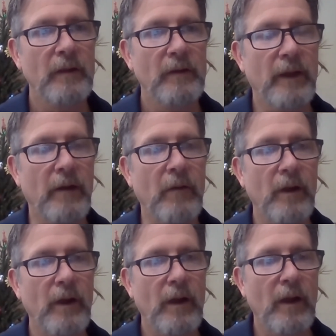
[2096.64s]
Now,
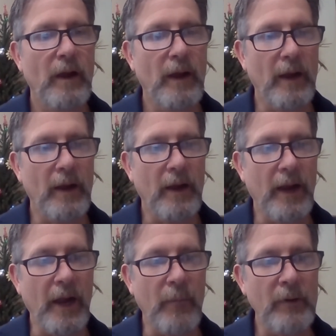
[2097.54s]

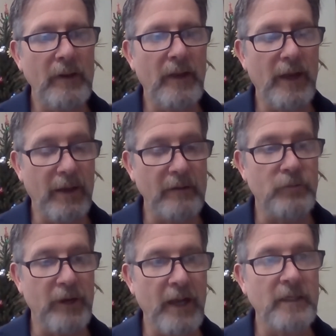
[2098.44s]
how many? Yeah, it's
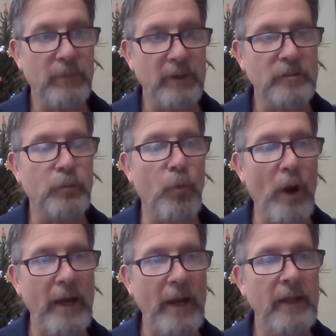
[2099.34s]
reacting, but it's
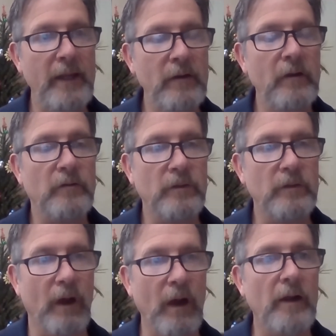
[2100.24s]
waiting to
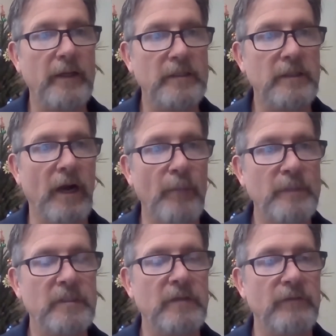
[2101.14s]
talk is the
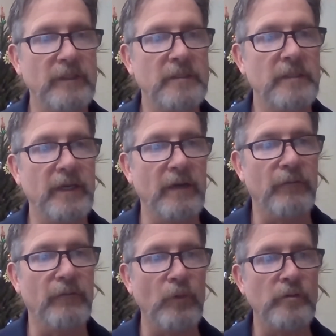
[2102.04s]
opposite of listening,
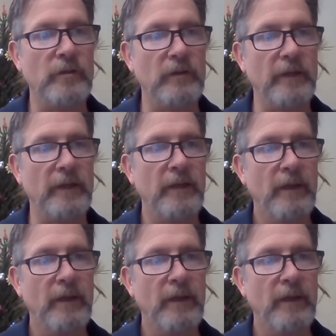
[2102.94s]
unfortunately.